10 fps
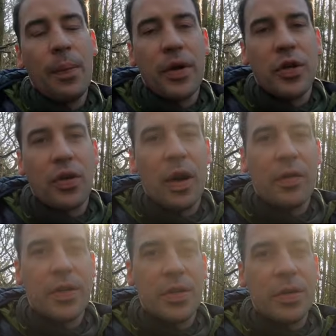
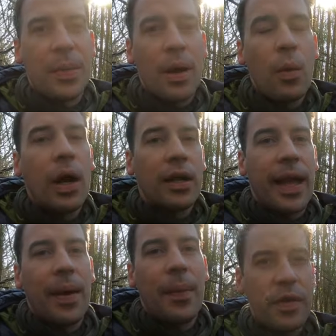bushcraft, it's all about wild
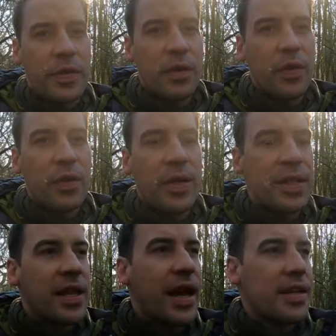camping, so if you're
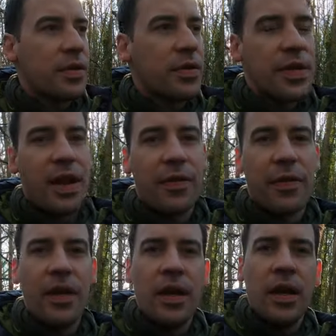into that sort of stuff,
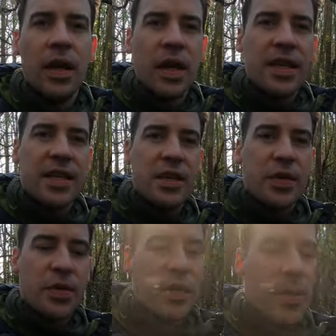consider
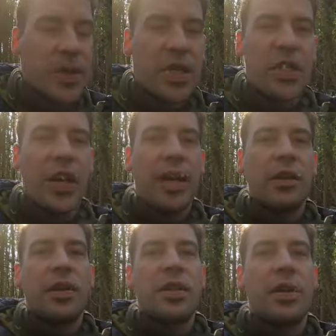subscribing to the channel,
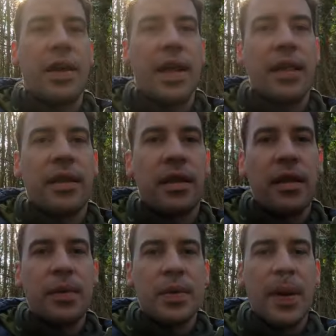consider hitting the
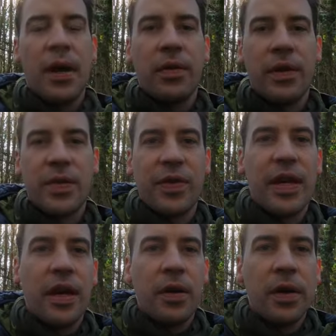thumbs button on this
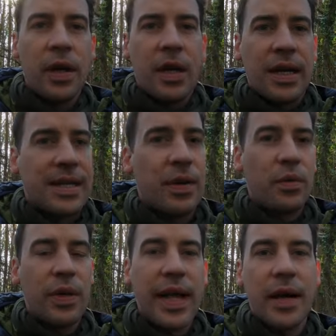video, because that would
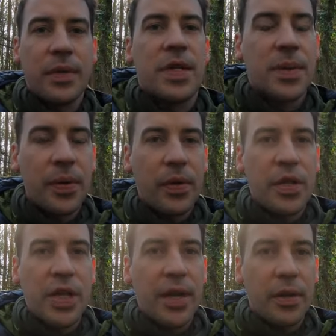really help to support the
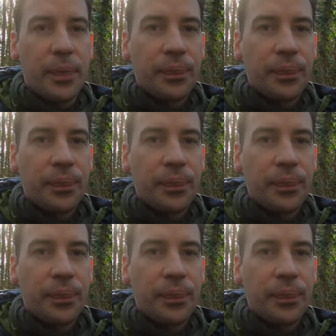channel.